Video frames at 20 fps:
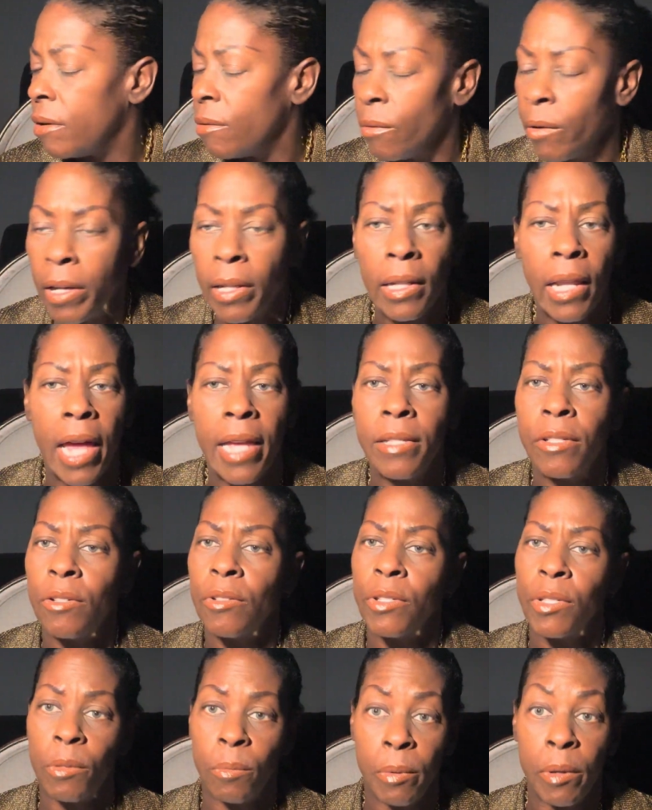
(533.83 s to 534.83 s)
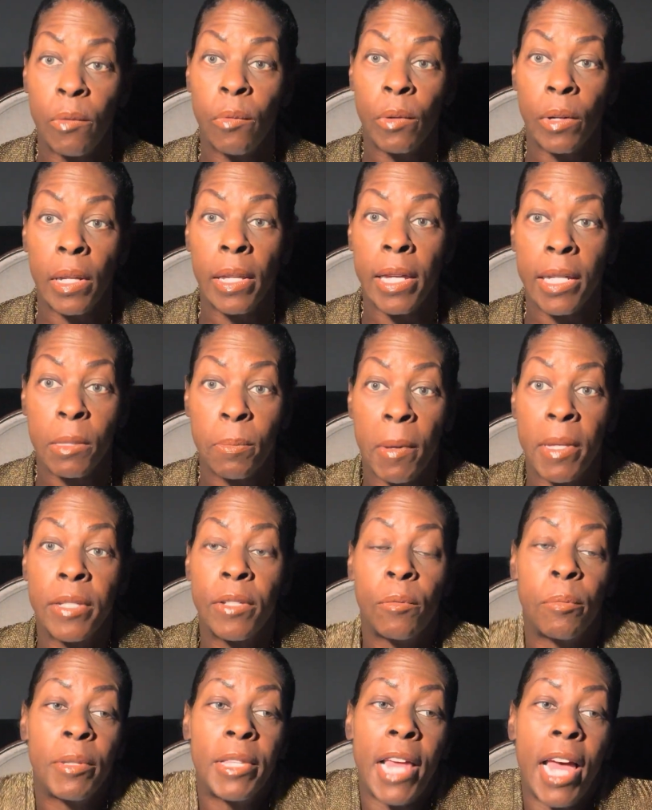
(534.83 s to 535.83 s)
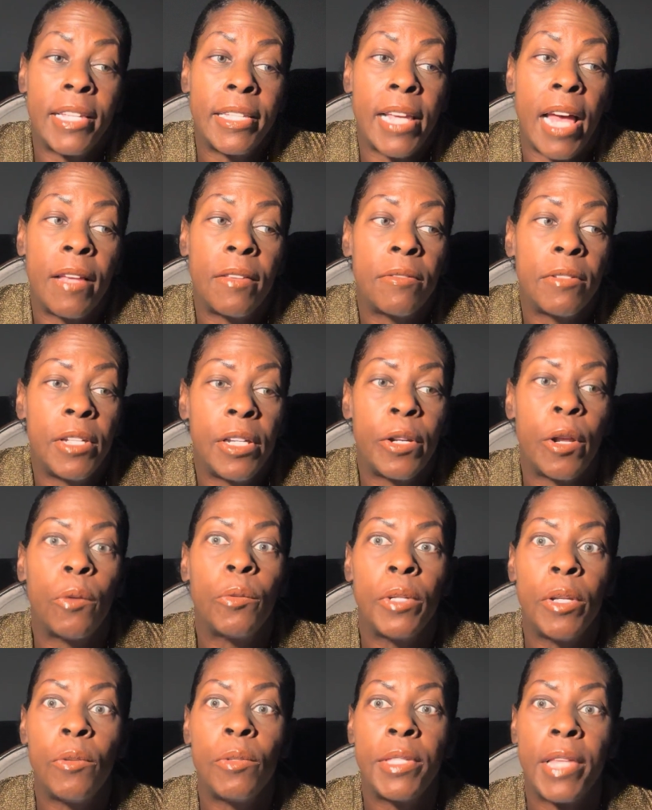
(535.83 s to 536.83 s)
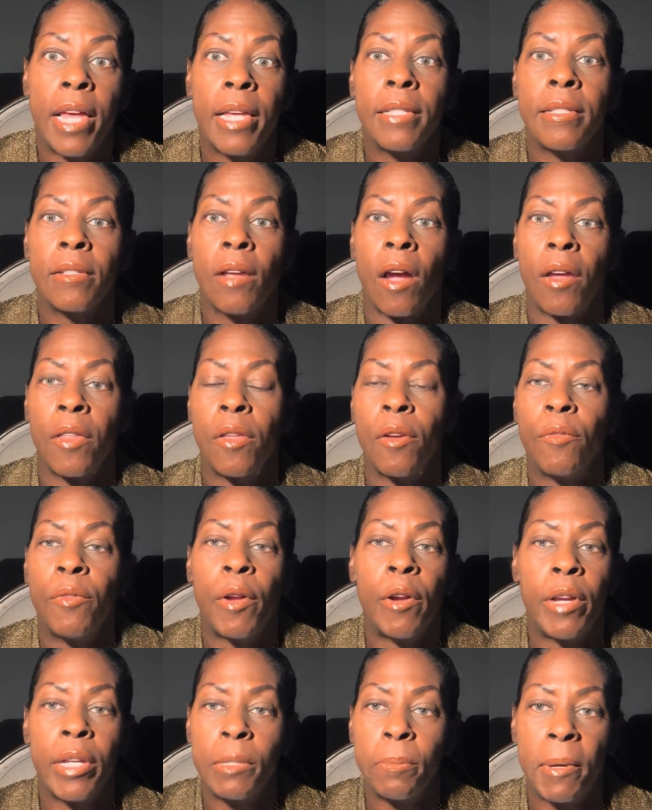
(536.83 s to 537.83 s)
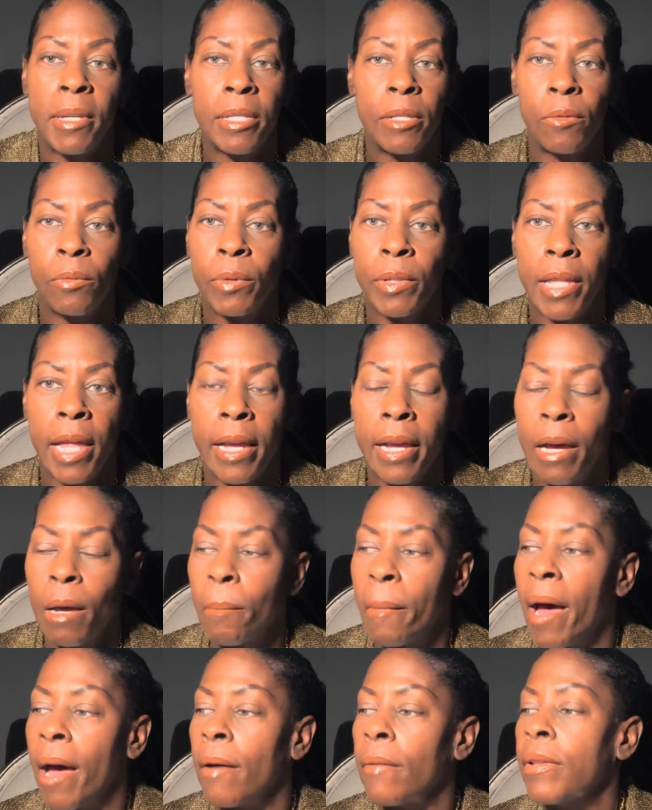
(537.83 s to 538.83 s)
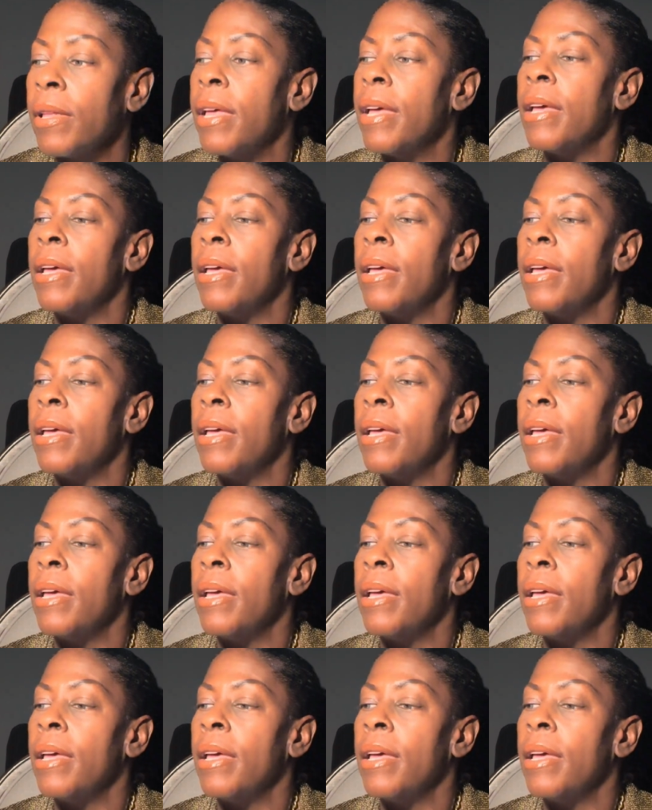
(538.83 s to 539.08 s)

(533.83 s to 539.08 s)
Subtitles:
Ring lights used to be really expensive, but that's how, new things are. They're very expensive when they come out.